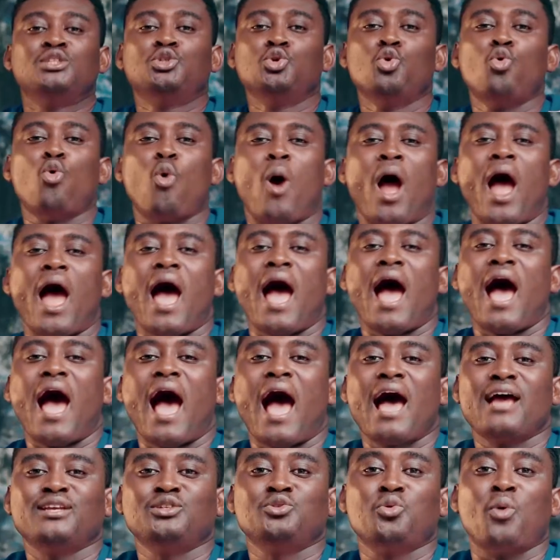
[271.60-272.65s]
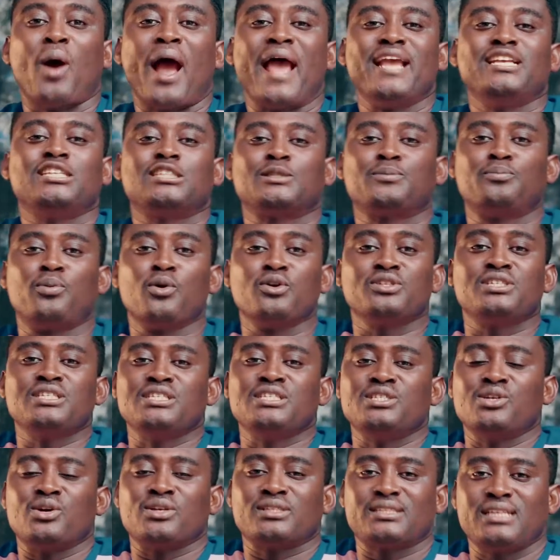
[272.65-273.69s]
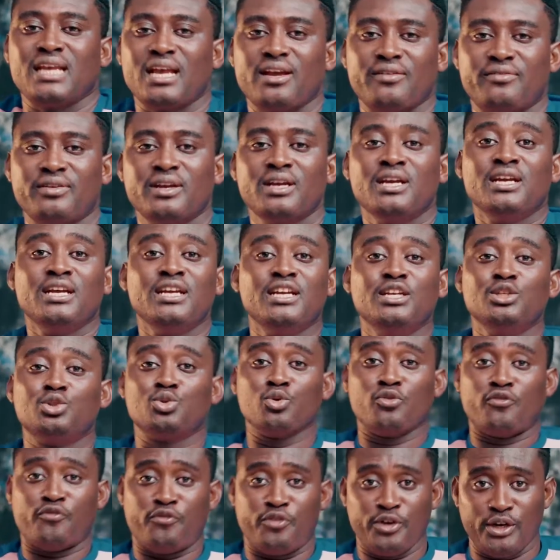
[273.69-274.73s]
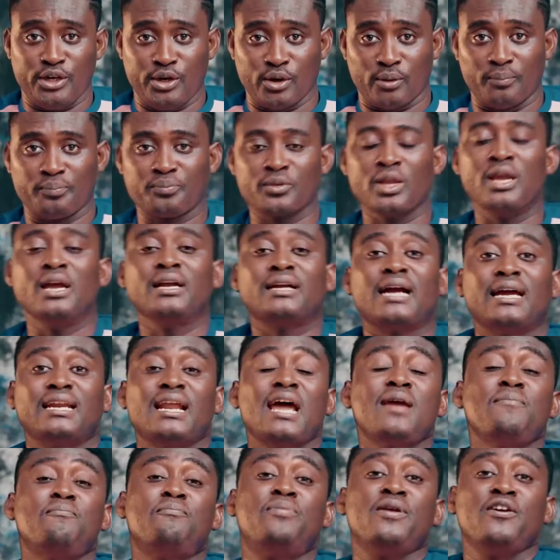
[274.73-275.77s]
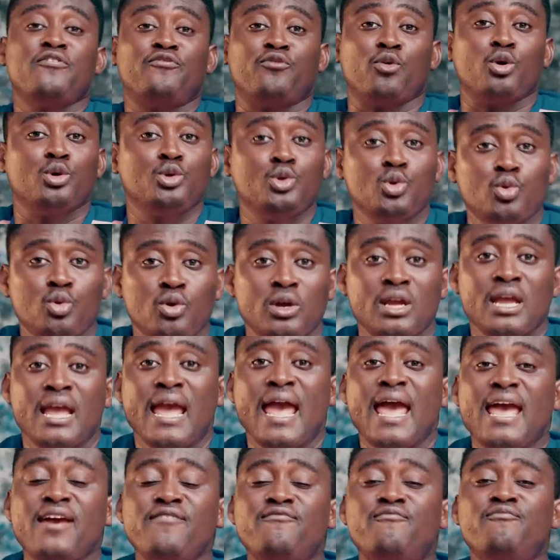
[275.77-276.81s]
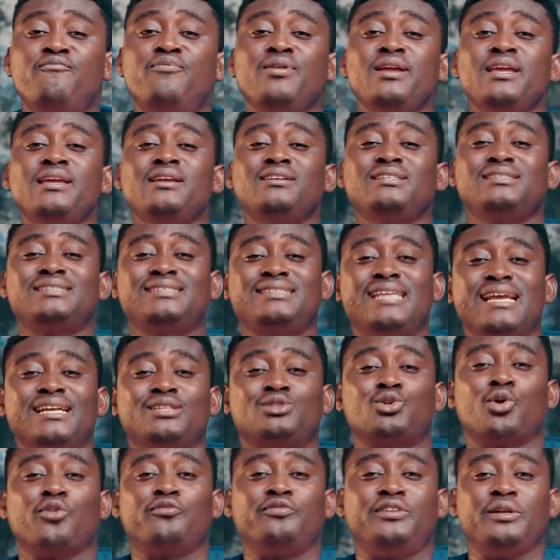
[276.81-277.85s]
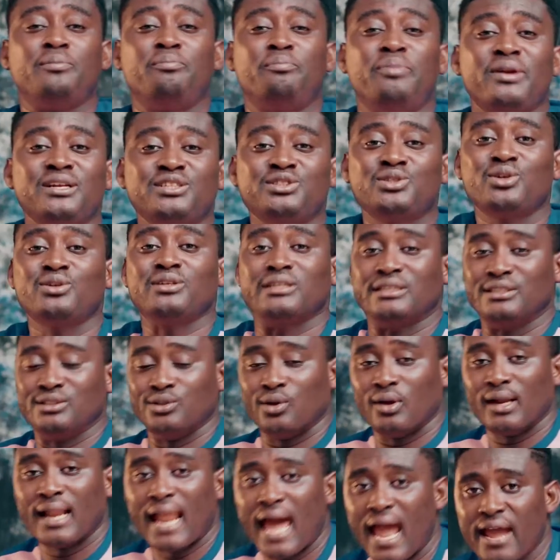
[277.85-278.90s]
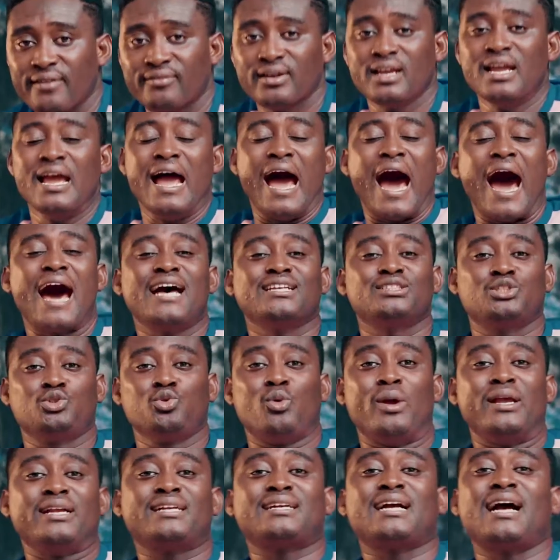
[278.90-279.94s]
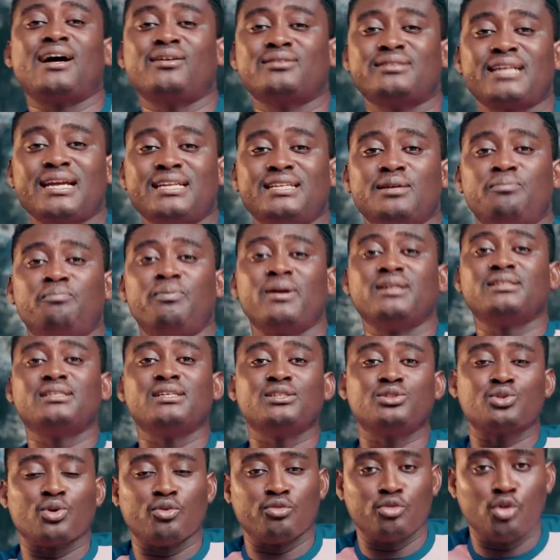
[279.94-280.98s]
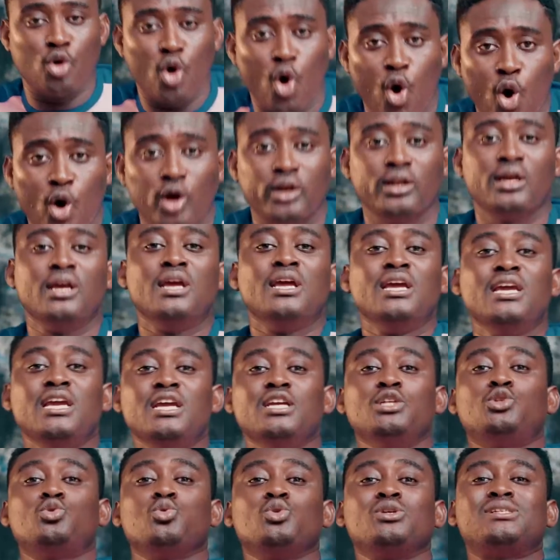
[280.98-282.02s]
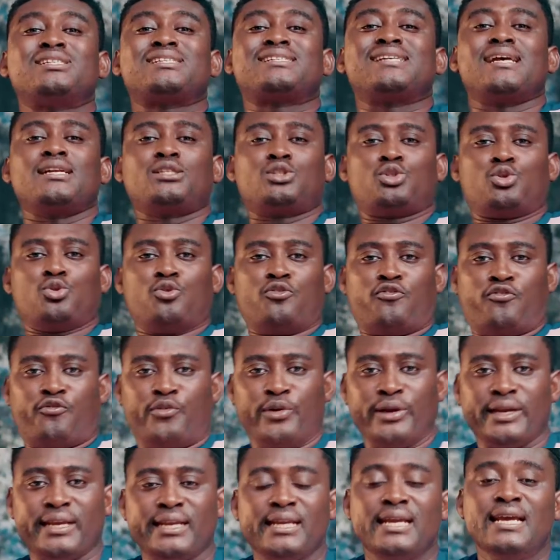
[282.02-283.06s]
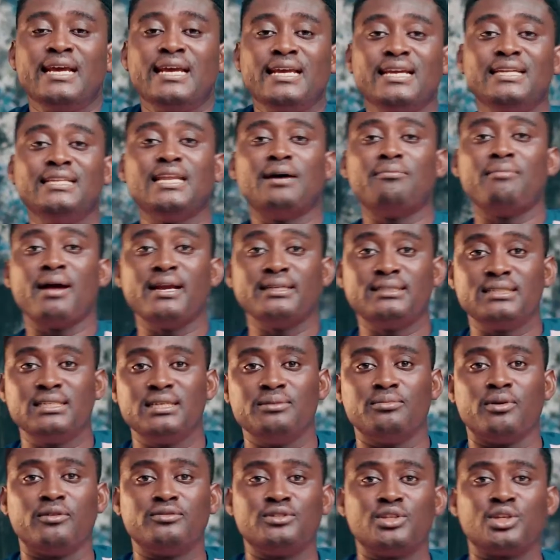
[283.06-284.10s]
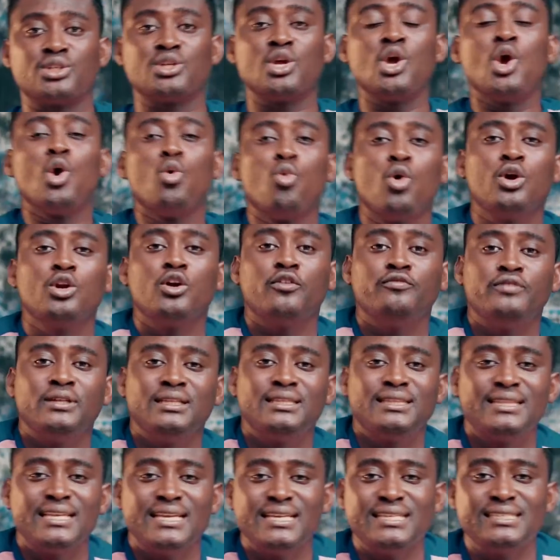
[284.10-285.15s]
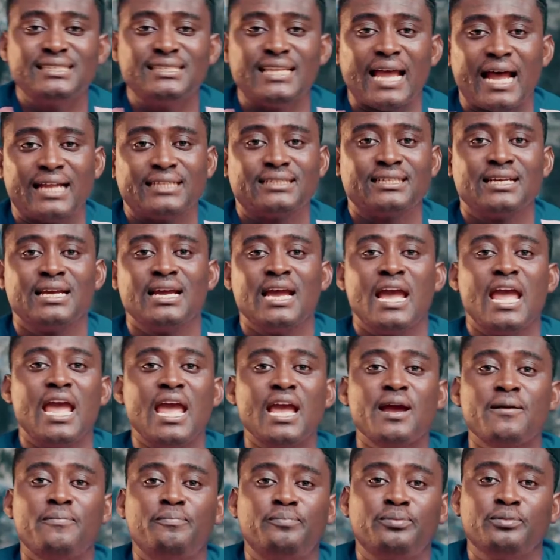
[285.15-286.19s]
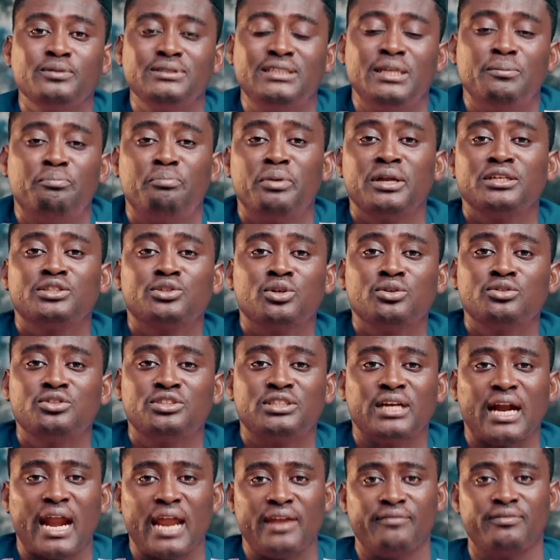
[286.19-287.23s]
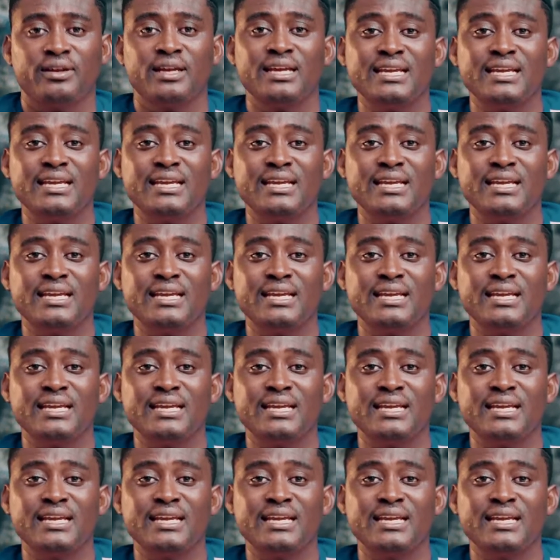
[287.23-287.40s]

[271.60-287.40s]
you are exposing yourself into freedom. Can I pray for you? Every state of depression in your life, as you encounter the presence of God, it will set you free in the mighty name of Jesus. One of the things that help depression thrive